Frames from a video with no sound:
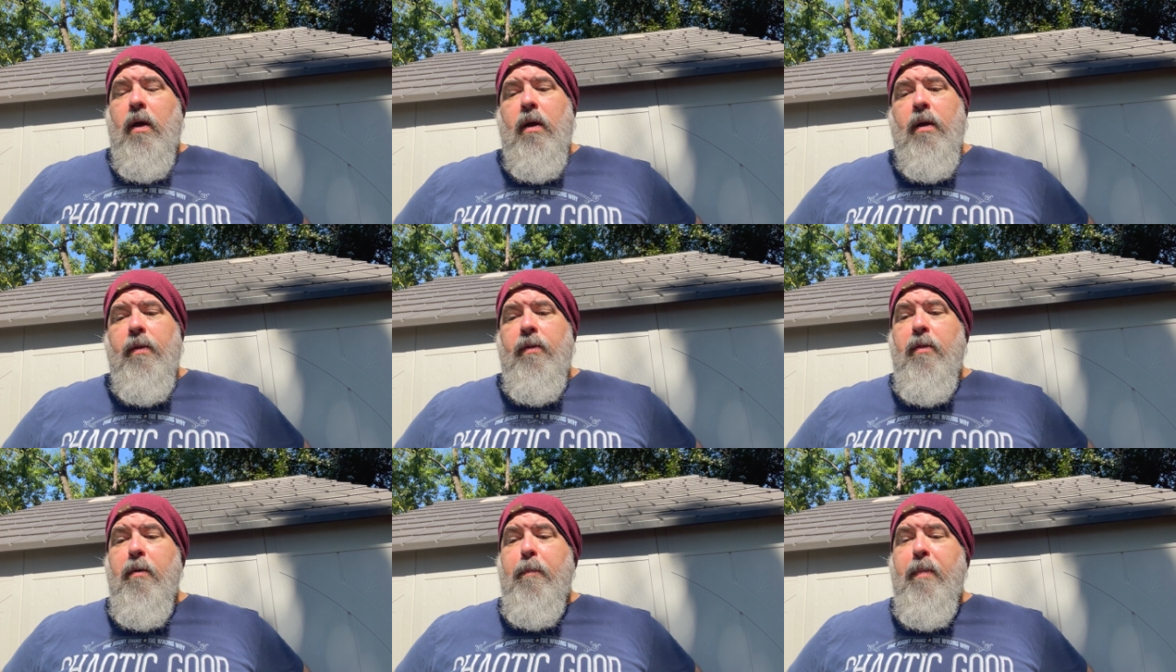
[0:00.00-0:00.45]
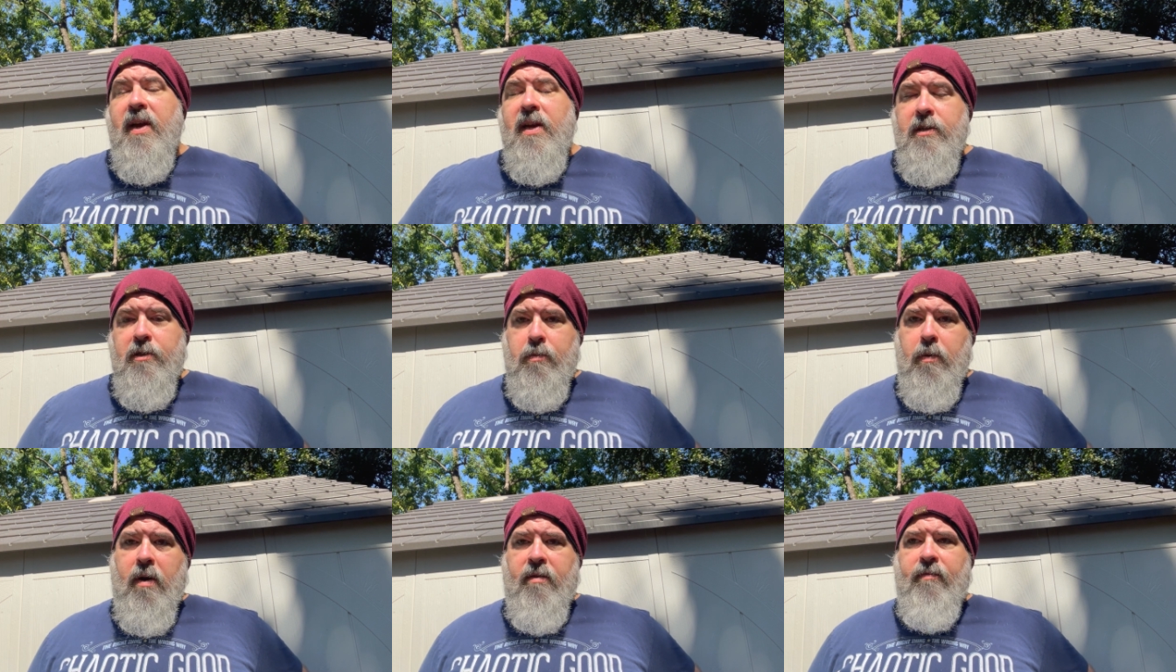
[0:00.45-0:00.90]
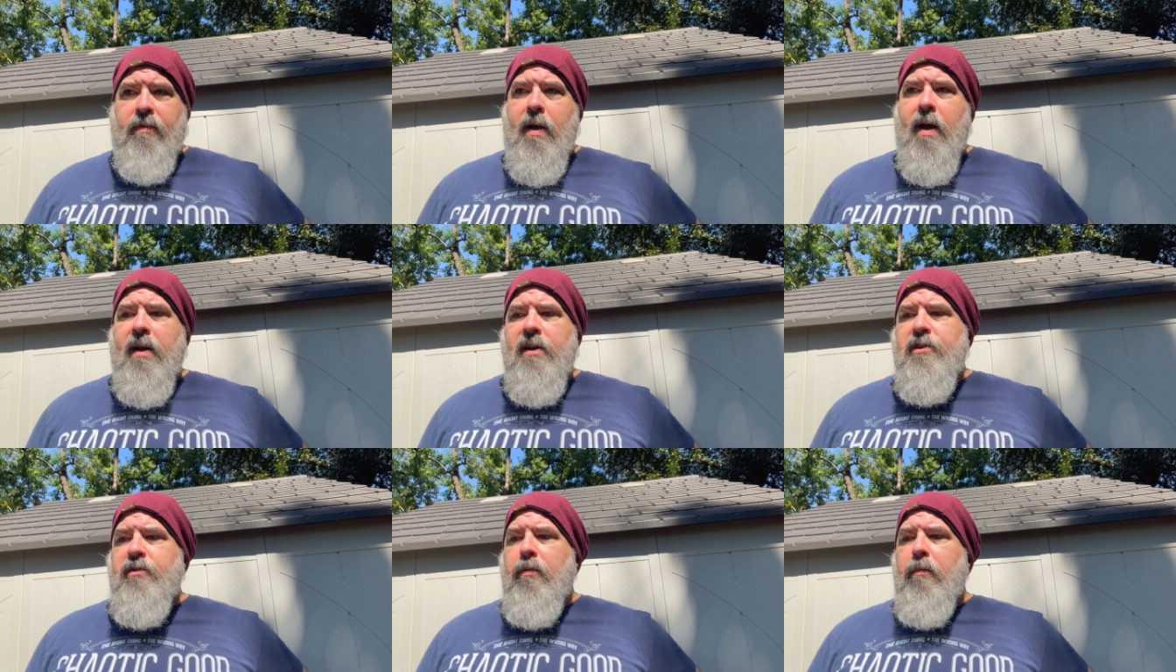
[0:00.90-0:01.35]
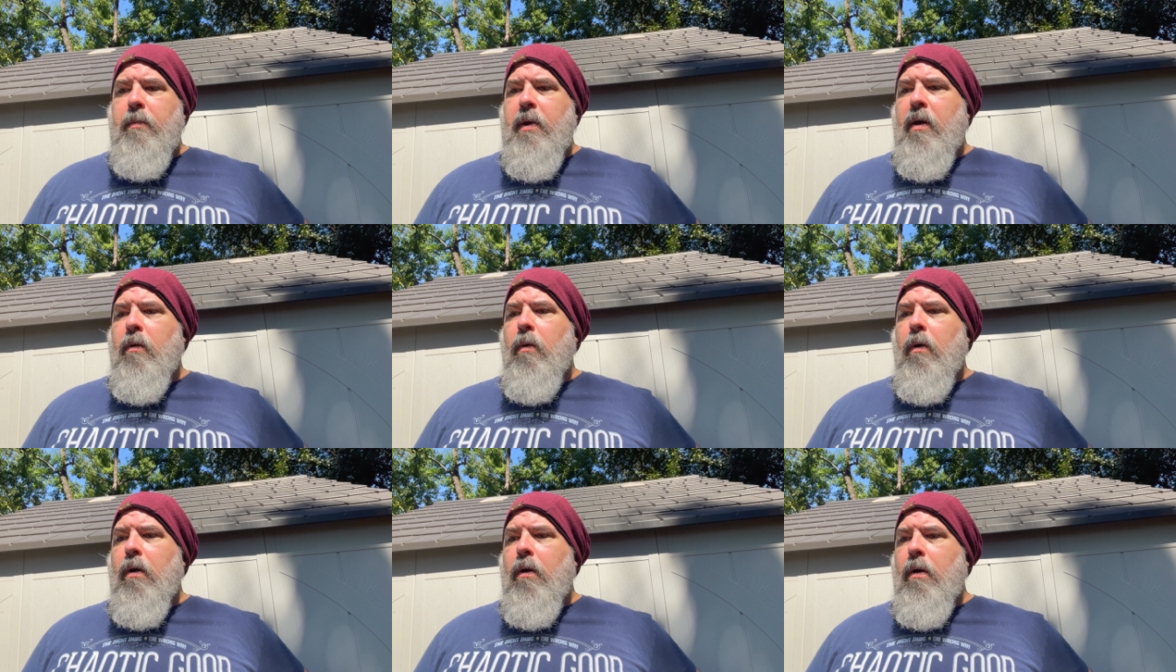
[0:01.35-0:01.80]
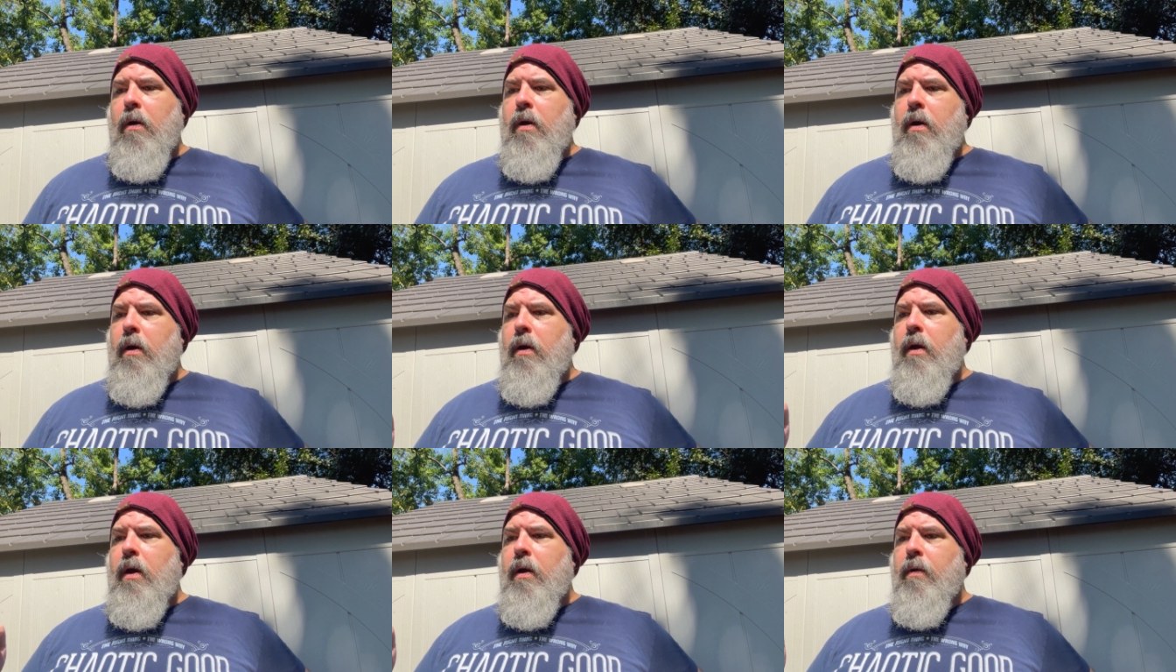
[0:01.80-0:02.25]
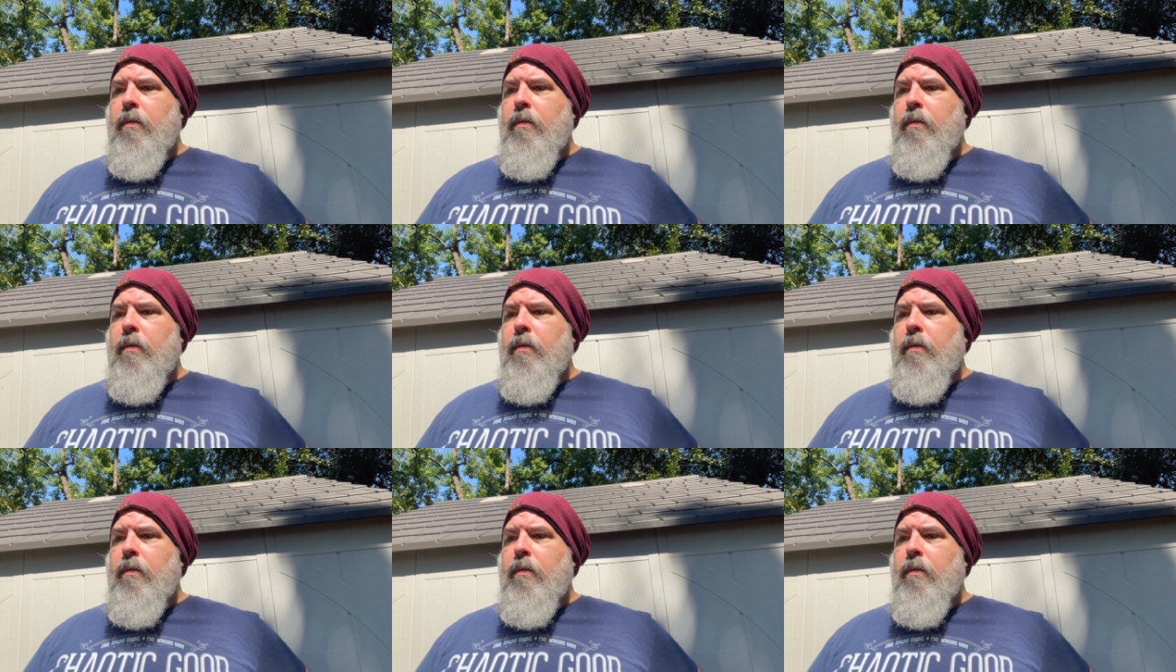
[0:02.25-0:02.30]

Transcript: The biggest red flags for me were it